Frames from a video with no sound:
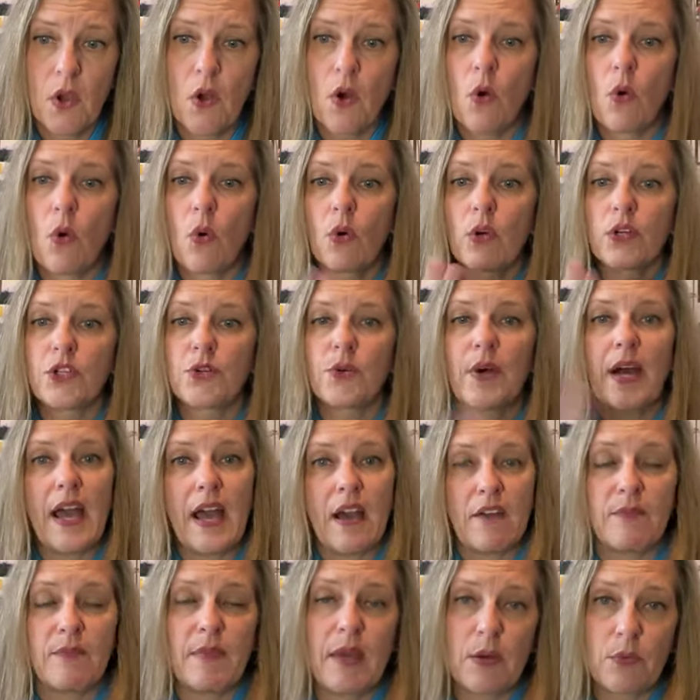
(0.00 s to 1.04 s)
Or do I have
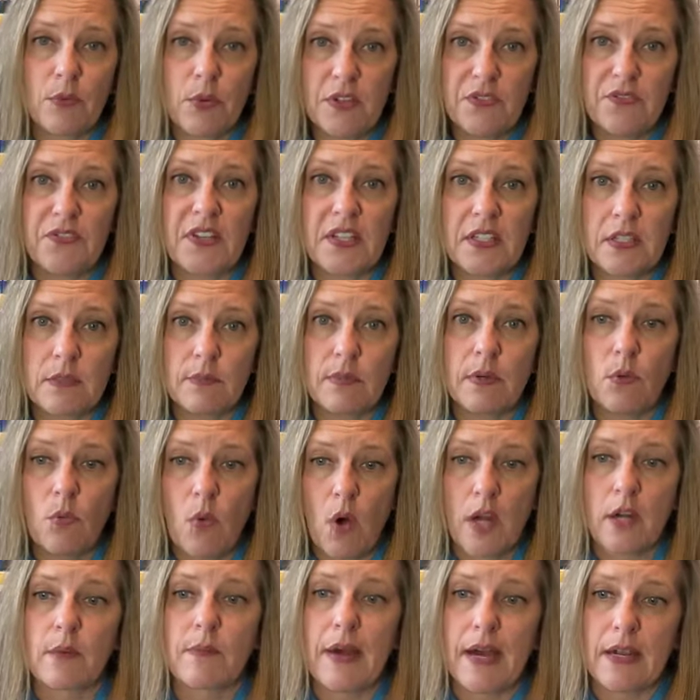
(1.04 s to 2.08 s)
my refillable
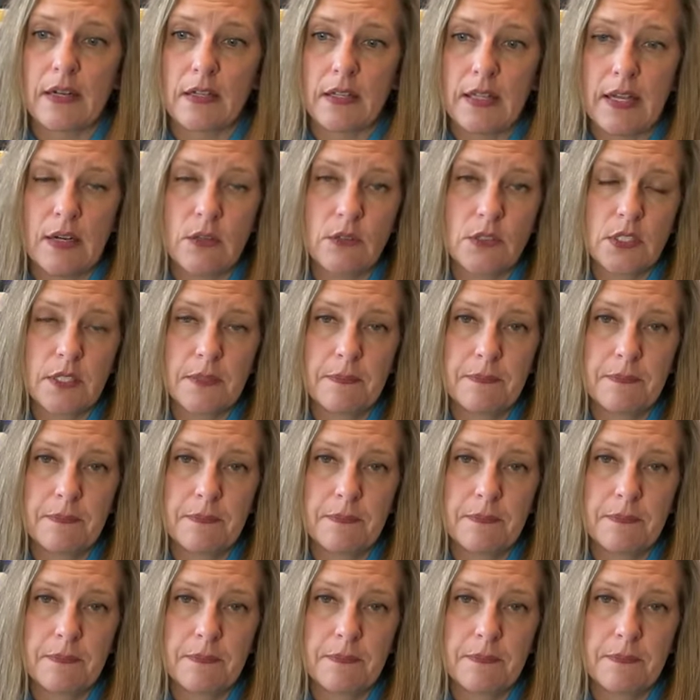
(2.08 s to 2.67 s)
water bottle out?